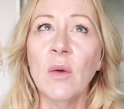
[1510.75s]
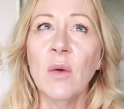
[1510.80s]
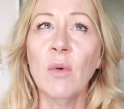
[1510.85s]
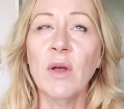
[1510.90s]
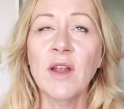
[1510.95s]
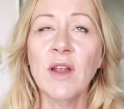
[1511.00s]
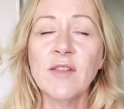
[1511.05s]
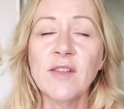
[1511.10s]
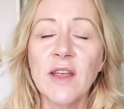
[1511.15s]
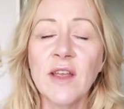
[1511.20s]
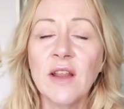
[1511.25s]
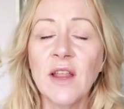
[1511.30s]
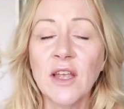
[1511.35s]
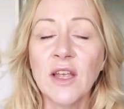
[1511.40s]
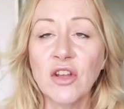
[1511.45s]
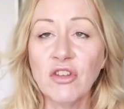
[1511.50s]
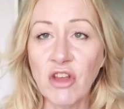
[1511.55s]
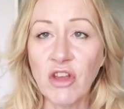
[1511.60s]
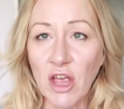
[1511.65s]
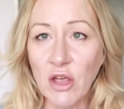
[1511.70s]
when I say
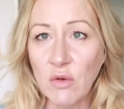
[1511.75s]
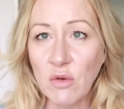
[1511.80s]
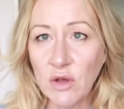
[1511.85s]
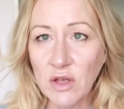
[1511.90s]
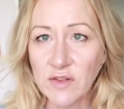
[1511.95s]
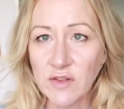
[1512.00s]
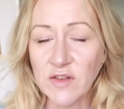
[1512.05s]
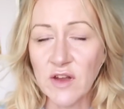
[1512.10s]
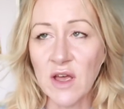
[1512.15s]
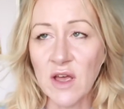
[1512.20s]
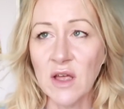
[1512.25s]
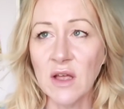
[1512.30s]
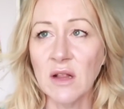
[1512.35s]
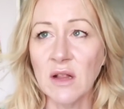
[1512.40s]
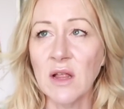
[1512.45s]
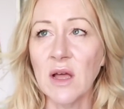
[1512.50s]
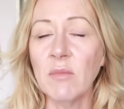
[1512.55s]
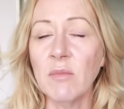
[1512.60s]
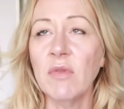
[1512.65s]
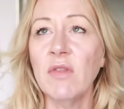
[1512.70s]
like a toga
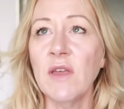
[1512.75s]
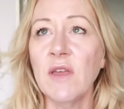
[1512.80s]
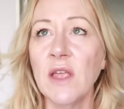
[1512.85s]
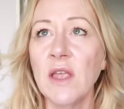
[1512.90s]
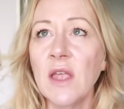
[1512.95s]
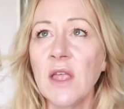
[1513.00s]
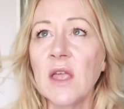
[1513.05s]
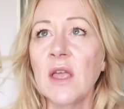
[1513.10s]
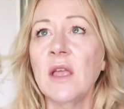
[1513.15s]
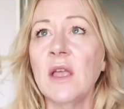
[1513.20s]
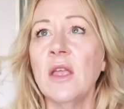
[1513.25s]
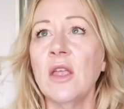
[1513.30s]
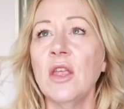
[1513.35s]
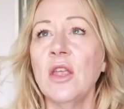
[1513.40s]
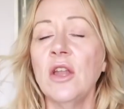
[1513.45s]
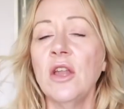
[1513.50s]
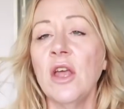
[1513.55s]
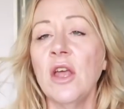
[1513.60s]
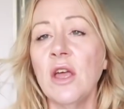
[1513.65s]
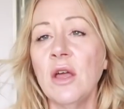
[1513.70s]
style, I'm thinking,
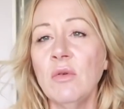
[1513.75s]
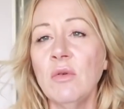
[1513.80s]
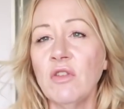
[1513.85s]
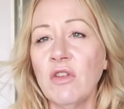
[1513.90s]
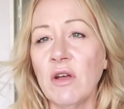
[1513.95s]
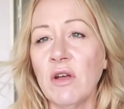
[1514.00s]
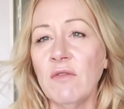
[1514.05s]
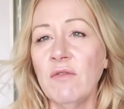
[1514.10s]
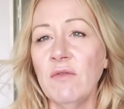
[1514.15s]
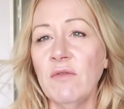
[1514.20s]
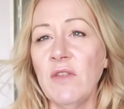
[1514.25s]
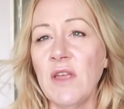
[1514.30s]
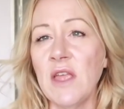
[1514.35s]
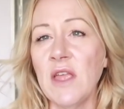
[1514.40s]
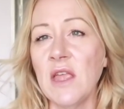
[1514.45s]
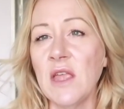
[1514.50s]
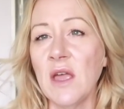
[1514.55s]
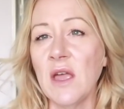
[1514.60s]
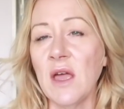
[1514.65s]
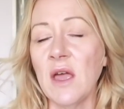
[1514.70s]
you know, sort of
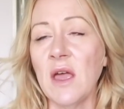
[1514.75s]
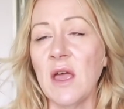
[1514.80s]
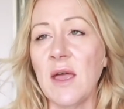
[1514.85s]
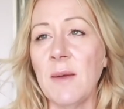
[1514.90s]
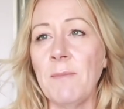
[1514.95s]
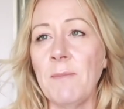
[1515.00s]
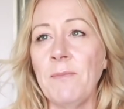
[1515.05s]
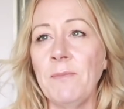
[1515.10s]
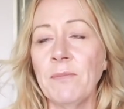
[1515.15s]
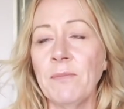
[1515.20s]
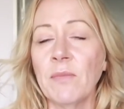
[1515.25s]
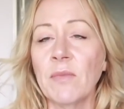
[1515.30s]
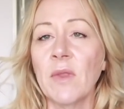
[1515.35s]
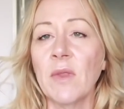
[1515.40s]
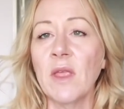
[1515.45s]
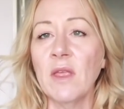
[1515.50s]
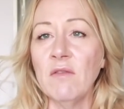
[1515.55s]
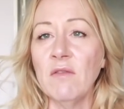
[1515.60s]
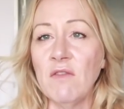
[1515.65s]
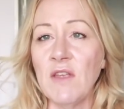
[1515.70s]
the
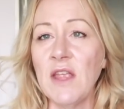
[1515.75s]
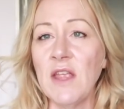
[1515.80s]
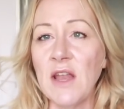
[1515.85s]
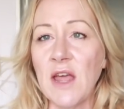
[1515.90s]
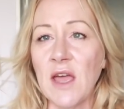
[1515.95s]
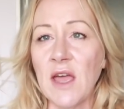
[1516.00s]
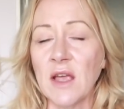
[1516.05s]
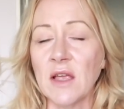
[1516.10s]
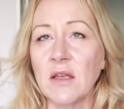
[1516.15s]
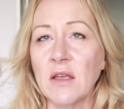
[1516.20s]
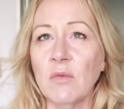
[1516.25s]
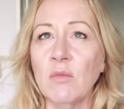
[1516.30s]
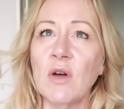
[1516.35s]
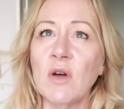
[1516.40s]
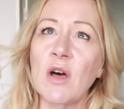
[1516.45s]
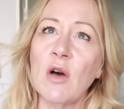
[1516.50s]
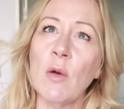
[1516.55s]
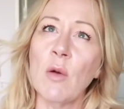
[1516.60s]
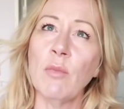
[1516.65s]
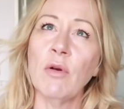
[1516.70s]
V-neck,
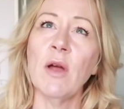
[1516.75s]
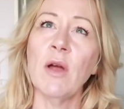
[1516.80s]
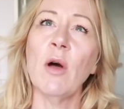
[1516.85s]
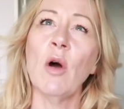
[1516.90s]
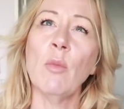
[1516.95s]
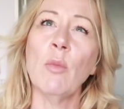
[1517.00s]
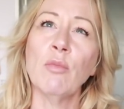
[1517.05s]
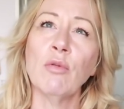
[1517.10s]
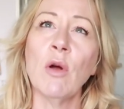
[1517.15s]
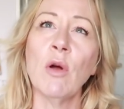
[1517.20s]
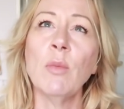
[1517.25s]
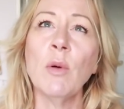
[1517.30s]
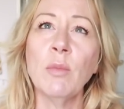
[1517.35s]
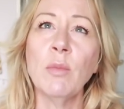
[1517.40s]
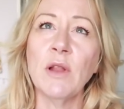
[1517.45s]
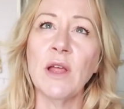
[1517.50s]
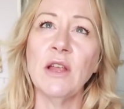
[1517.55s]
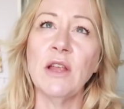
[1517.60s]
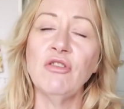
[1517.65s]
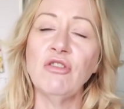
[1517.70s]
well, or
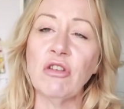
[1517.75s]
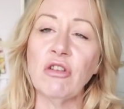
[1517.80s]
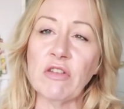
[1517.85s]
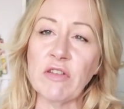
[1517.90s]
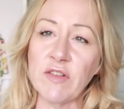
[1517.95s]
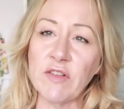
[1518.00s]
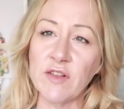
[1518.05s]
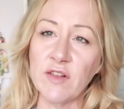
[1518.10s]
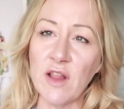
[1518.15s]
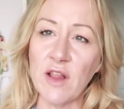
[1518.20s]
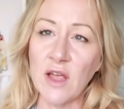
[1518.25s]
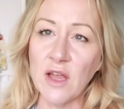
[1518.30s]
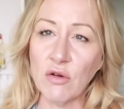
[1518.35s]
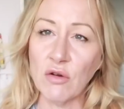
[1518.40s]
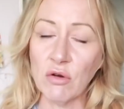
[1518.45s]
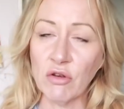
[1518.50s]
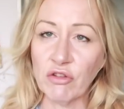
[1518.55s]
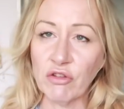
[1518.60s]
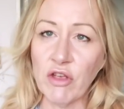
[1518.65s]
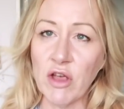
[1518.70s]
probably just slight
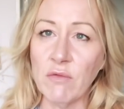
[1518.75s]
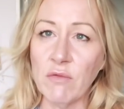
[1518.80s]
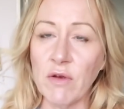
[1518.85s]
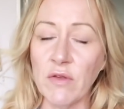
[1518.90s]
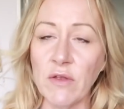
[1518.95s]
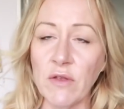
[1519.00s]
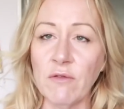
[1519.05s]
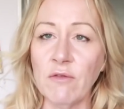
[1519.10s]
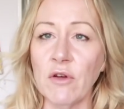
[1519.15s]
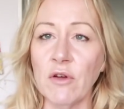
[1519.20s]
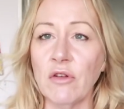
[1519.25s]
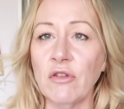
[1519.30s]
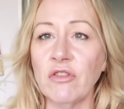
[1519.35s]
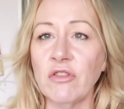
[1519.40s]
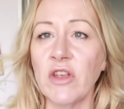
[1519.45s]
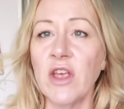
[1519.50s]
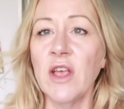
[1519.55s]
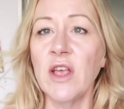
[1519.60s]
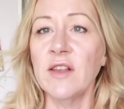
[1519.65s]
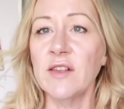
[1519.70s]
crossover at the
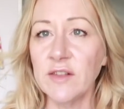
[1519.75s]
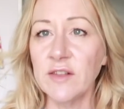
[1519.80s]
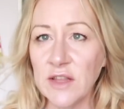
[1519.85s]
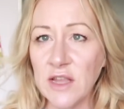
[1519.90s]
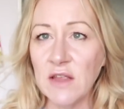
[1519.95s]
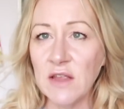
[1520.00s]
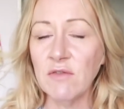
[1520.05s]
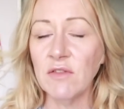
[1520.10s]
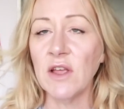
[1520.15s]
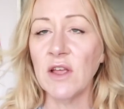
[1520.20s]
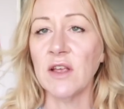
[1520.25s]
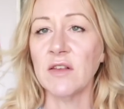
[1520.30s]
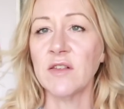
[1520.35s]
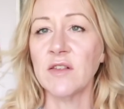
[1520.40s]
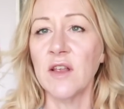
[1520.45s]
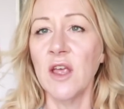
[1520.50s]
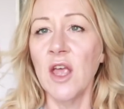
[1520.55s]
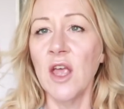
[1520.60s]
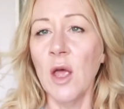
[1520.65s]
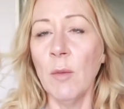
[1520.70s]
front,
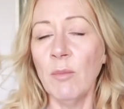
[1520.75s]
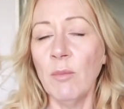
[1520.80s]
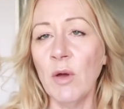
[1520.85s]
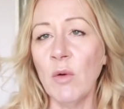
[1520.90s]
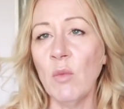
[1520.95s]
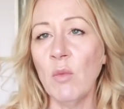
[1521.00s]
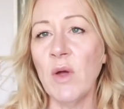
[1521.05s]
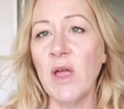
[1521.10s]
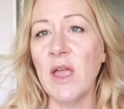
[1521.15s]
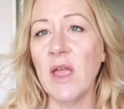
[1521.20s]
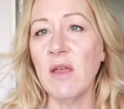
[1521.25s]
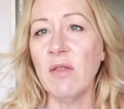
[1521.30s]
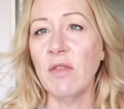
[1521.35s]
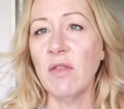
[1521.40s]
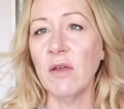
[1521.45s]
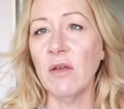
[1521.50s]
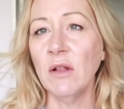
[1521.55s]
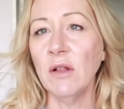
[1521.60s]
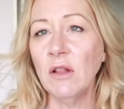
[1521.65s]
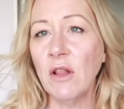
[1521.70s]
sleeveless, but
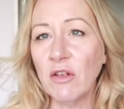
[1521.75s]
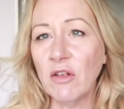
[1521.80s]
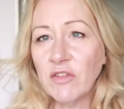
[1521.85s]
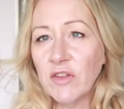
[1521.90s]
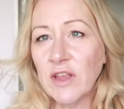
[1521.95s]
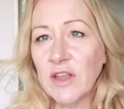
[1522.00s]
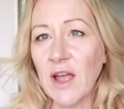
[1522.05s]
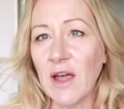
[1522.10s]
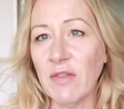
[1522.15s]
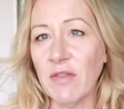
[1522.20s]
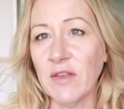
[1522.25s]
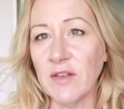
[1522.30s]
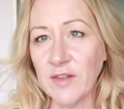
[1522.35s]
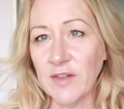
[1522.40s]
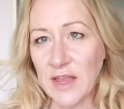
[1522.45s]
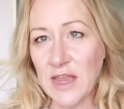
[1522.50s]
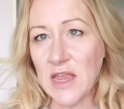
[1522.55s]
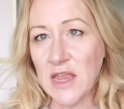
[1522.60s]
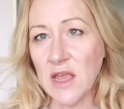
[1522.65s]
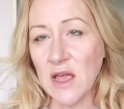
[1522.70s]
with lots of gathers
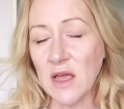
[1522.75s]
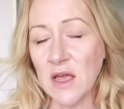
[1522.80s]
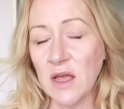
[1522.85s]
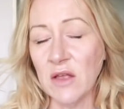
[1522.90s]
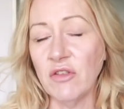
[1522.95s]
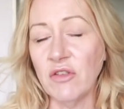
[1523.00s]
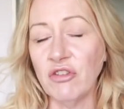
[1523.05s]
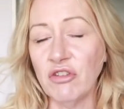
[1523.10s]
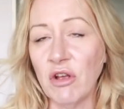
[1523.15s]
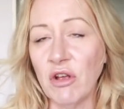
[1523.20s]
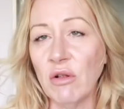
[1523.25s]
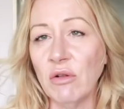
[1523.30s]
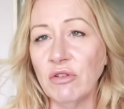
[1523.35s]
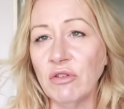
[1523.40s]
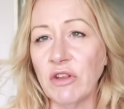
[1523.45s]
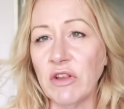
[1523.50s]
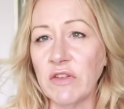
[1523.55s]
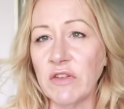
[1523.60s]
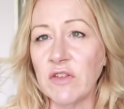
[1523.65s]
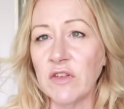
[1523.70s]
here at the
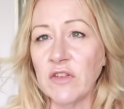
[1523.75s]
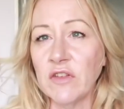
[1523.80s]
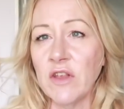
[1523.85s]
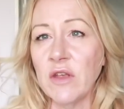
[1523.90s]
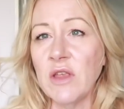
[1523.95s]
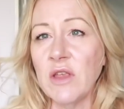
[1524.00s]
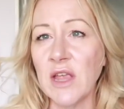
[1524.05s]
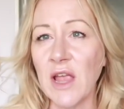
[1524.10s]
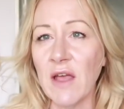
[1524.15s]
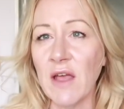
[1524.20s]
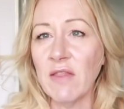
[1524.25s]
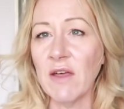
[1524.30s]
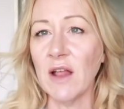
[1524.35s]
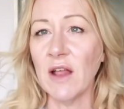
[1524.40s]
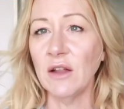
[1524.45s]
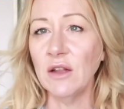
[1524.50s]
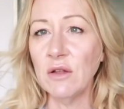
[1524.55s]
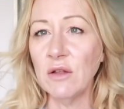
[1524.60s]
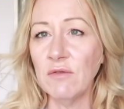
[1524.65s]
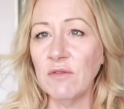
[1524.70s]
shoulders, so you get
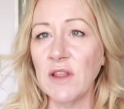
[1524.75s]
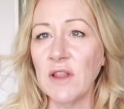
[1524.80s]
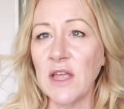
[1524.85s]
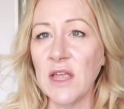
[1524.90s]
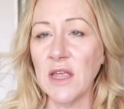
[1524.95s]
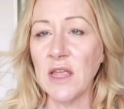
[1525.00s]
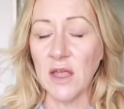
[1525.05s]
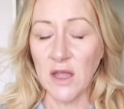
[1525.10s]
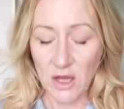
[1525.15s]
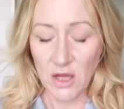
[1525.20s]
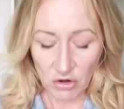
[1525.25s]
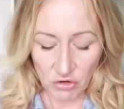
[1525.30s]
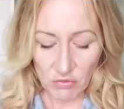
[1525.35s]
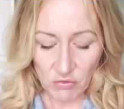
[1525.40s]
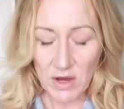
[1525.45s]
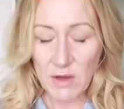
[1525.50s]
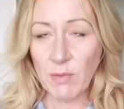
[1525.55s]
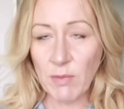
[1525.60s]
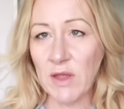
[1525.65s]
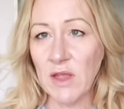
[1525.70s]
that lovely
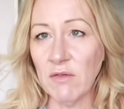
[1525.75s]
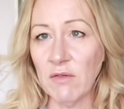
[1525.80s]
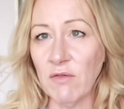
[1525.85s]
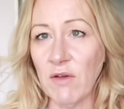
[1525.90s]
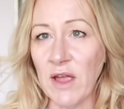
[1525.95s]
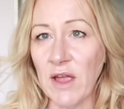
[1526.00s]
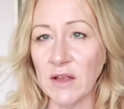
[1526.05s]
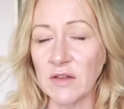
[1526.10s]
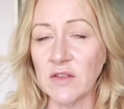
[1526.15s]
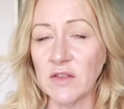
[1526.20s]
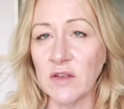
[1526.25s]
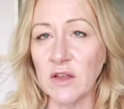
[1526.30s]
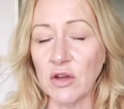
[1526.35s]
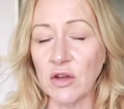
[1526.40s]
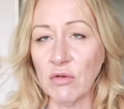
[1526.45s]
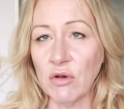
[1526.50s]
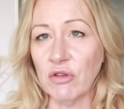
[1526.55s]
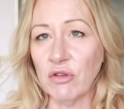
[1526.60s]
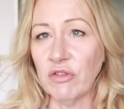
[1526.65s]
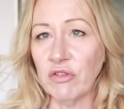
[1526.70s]
draping effect
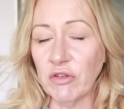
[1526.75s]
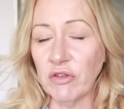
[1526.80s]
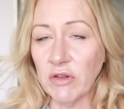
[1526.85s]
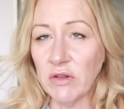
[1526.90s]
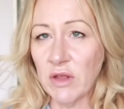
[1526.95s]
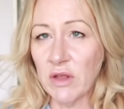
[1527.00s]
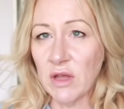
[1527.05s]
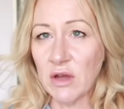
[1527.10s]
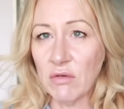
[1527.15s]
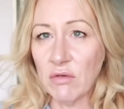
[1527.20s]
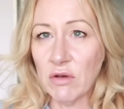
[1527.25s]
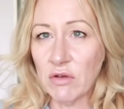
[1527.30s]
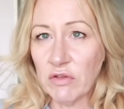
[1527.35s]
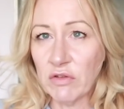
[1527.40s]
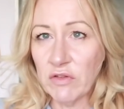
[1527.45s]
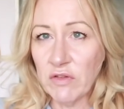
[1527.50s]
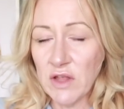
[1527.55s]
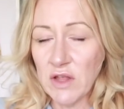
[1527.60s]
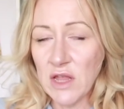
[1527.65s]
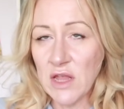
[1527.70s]
across
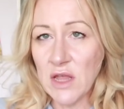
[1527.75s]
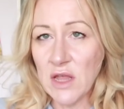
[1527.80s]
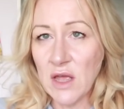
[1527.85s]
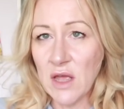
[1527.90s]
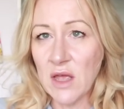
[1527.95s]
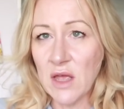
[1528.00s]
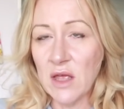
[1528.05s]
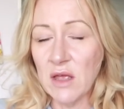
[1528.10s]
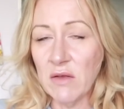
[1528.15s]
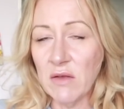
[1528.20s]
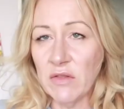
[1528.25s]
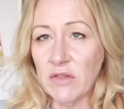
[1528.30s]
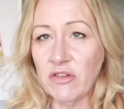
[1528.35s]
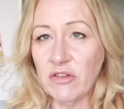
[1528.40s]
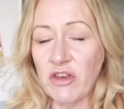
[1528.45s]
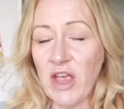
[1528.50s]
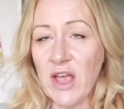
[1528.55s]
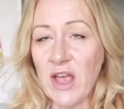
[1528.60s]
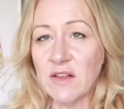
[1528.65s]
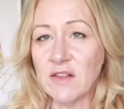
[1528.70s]
the
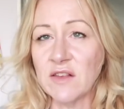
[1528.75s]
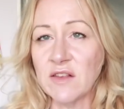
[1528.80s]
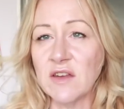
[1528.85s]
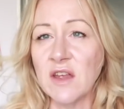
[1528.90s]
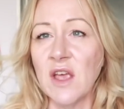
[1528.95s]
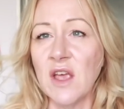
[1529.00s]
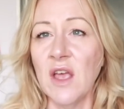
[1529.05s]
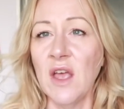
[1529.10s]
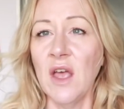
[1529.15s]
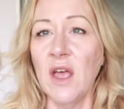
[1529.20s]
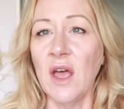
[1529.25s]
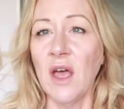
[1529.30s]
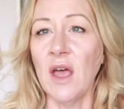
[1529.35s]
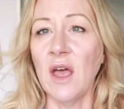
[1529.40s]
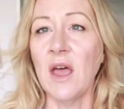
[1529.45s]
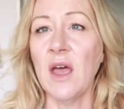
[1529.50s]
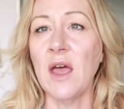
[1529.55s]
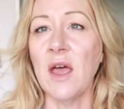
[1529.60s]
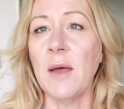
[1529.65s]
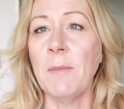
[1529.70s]
chest,
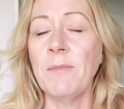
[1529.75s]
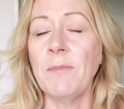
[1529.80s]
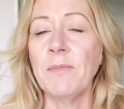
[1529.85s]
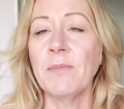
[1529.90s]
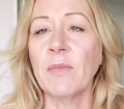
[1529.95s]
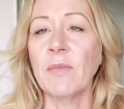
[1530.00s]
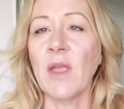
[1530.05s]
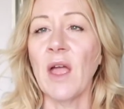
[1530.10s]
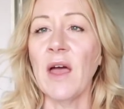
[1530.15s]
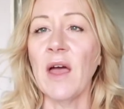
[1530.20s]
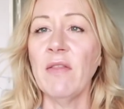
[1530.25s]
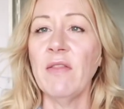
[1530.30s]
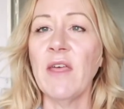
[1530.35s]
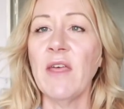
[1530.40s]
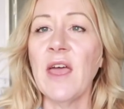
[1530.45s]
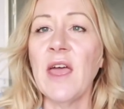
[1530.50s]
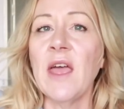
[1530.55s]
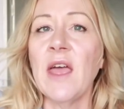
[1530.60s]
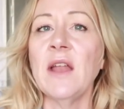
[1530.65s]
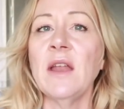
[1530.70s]
and
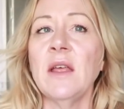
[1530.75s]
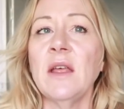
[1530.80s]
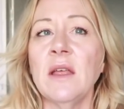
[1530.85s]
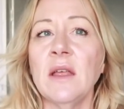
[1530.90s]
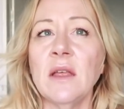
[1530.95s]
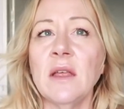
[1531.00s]
then